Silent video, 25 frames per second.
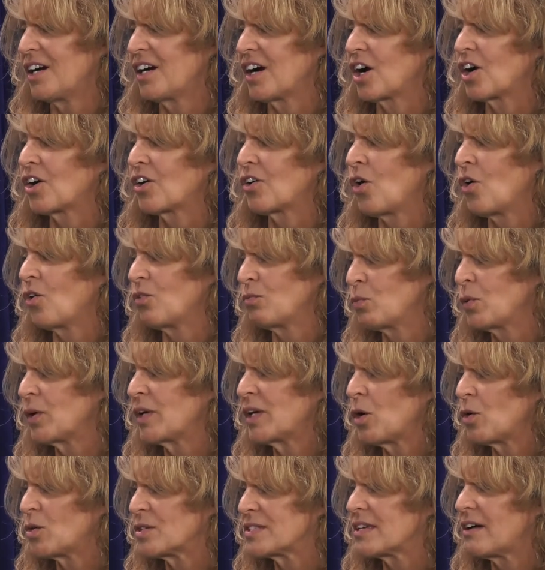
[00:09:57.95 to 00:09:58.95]
Or
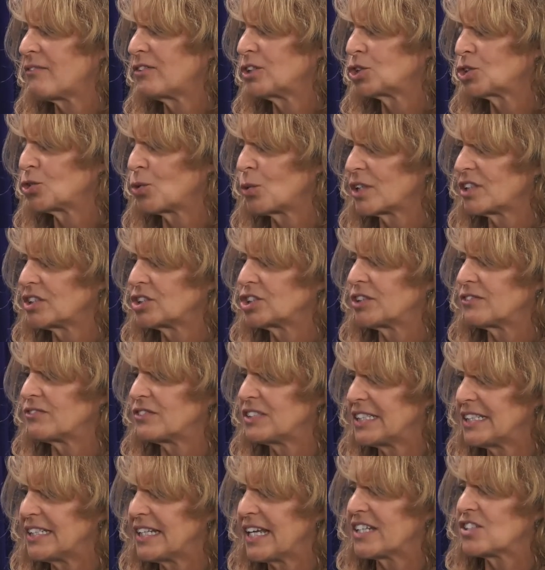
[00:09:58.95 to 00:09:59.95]
we always have a shortage of
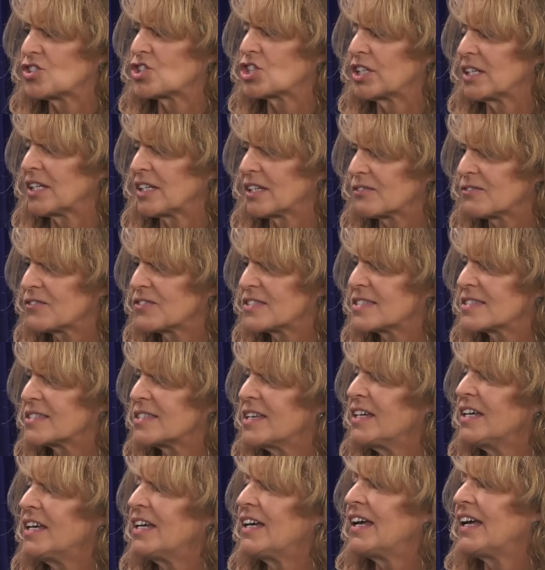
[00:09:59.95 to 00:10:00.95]
teenage gifts
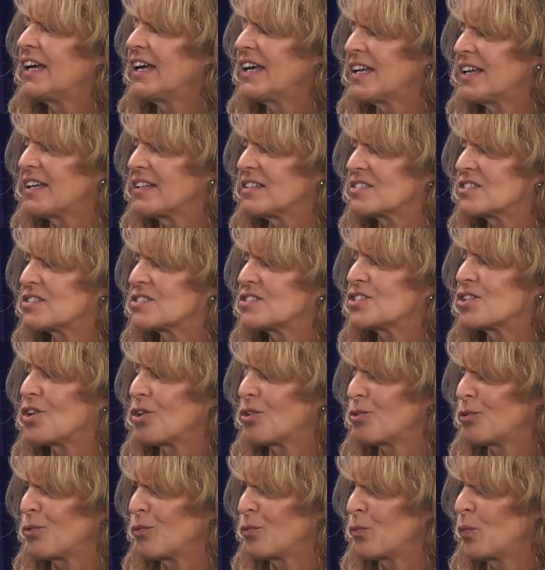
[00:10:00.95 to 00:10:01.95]
and
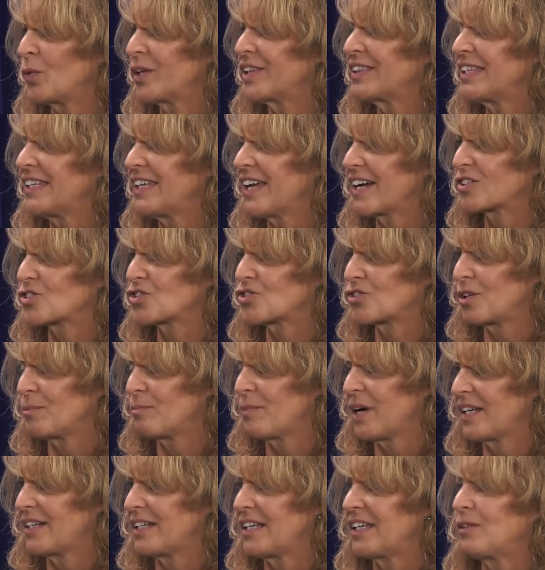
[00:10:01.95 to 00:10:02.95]
so, with the extra
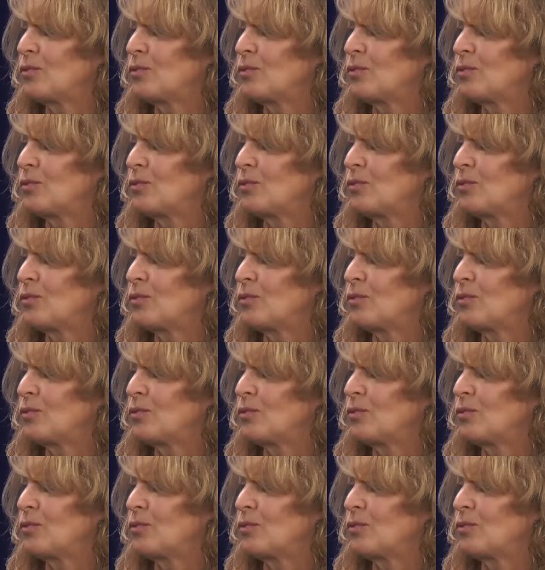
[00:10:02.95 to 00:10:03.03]
money,